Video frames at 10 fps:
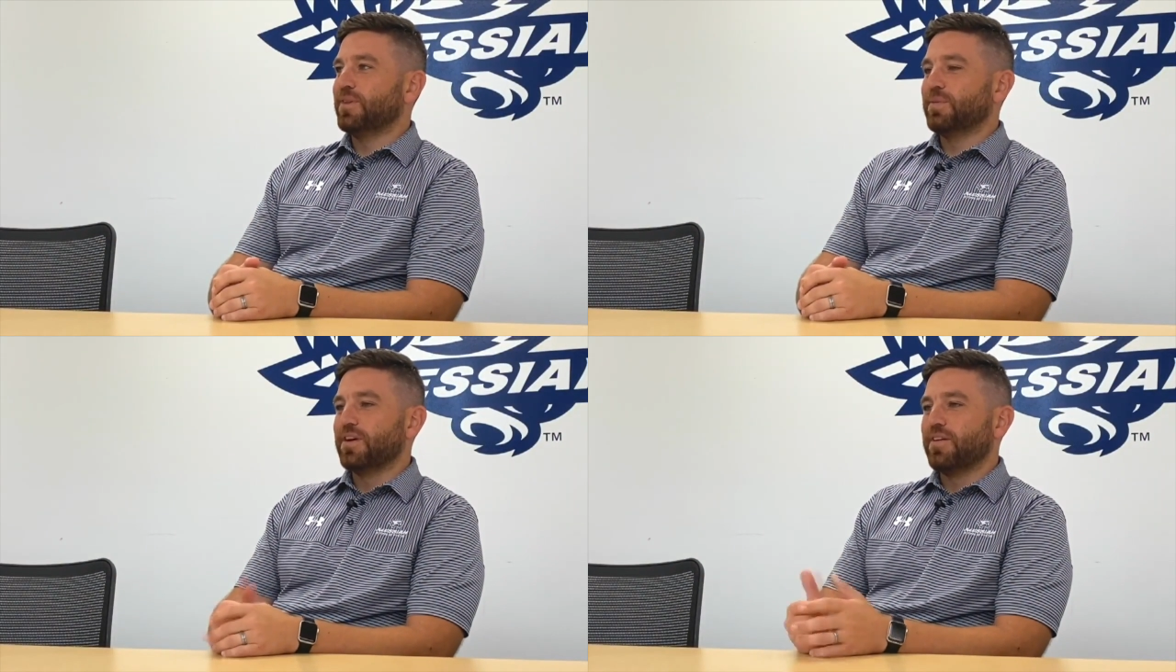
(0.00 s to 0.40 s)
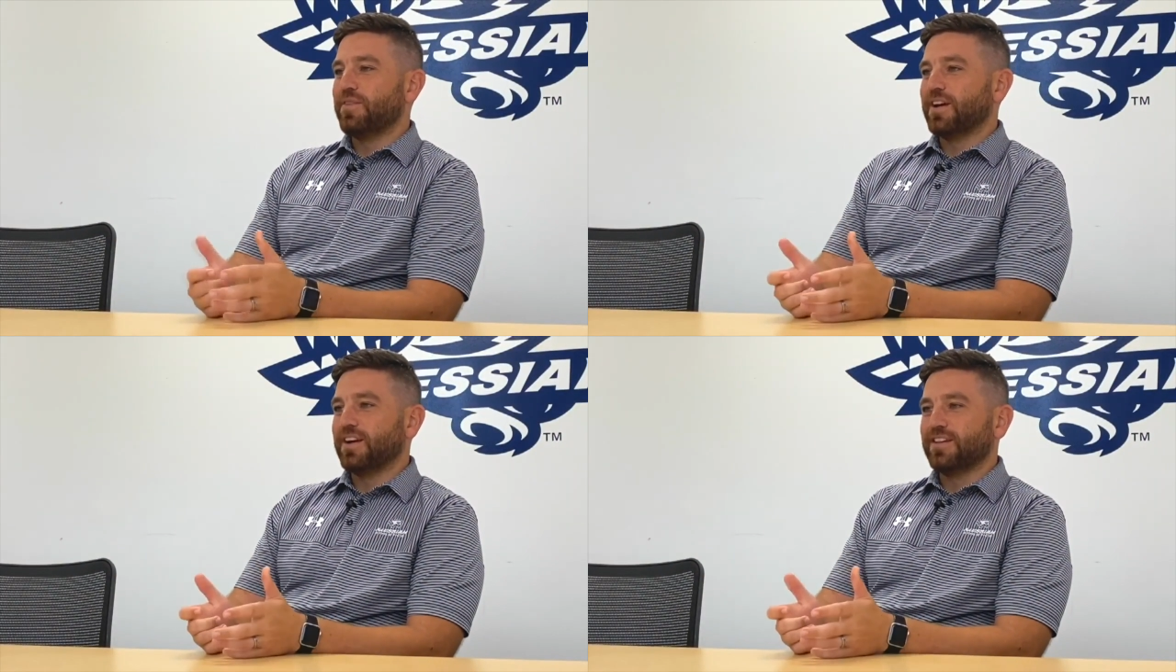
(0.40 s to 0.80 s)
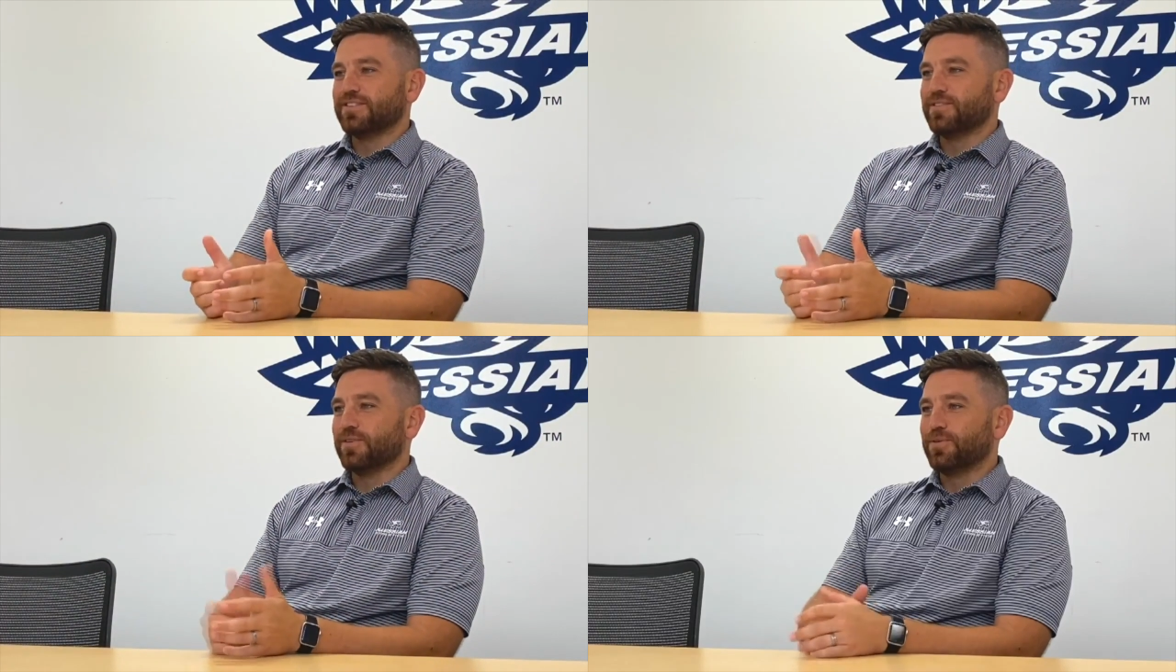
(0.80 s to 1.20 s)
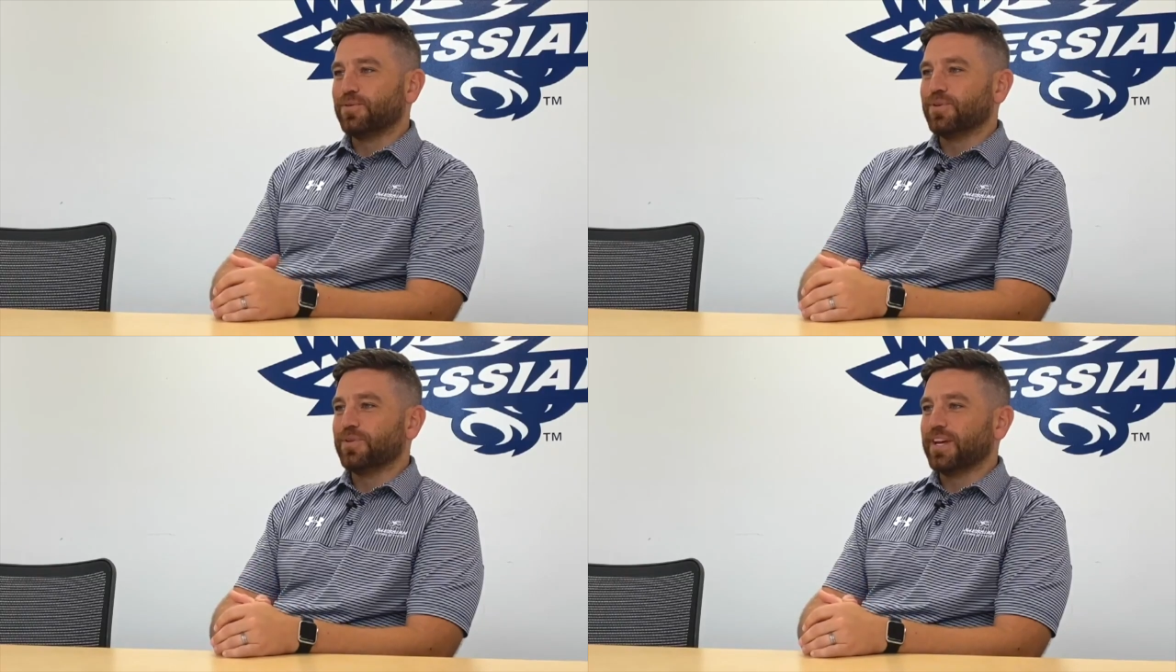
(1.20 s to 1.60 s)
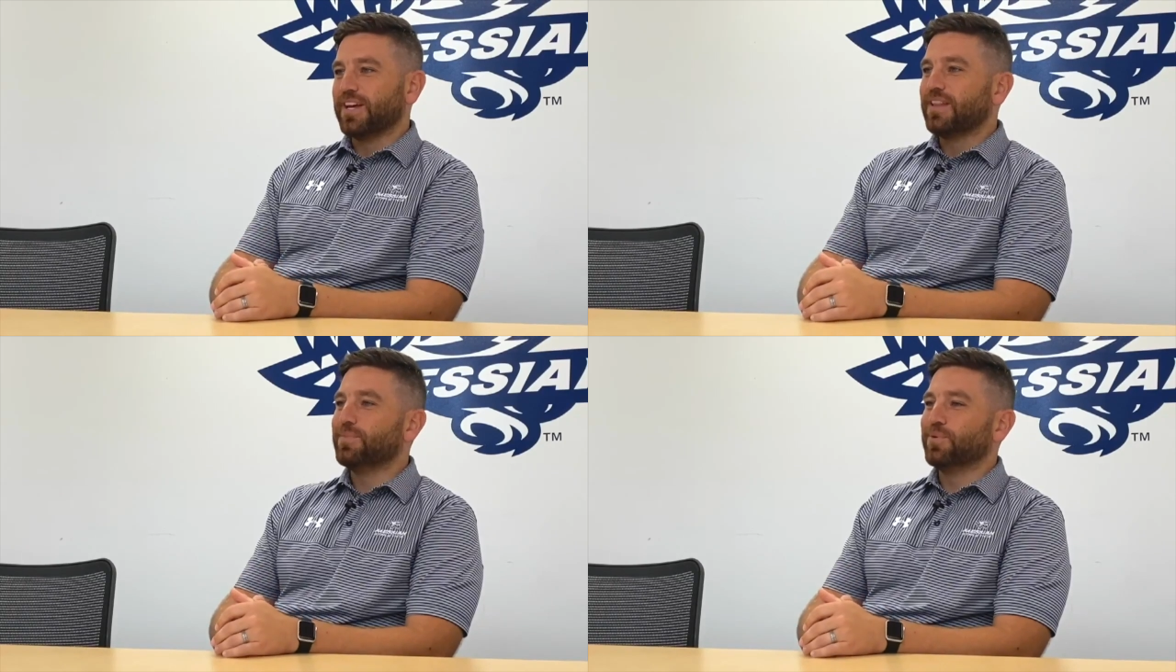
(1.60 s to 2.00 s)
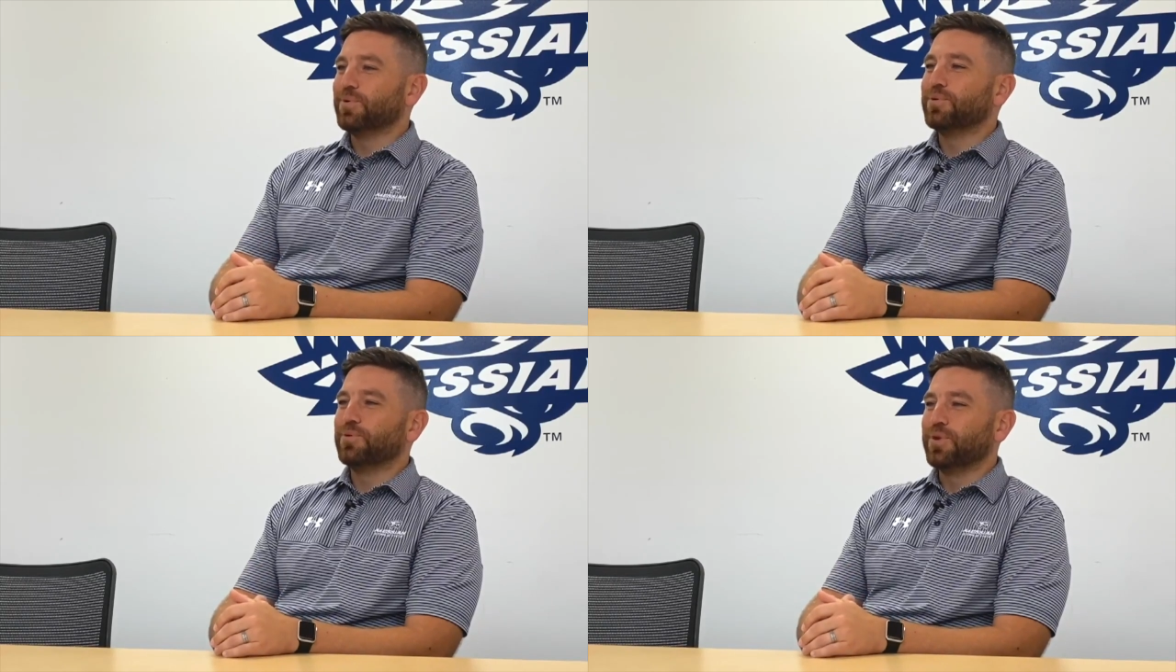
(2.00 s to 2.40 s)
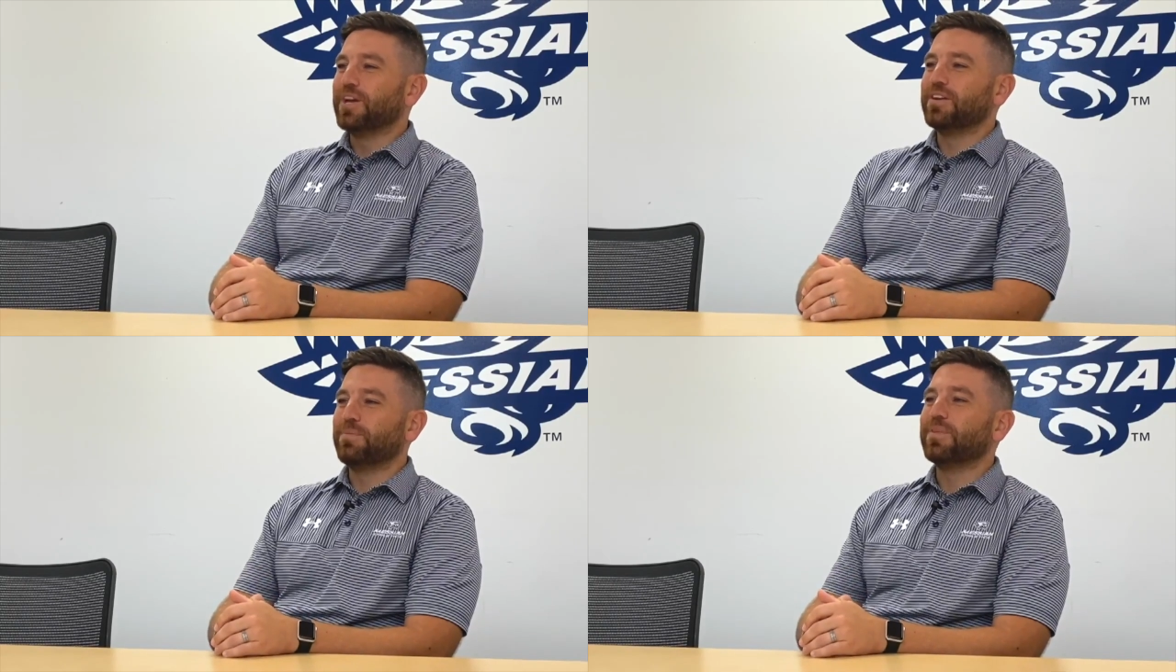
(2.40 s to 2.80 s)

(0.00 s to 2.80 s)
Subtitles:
my family and I have had kind of circled where, like, hey, that'd be really cool to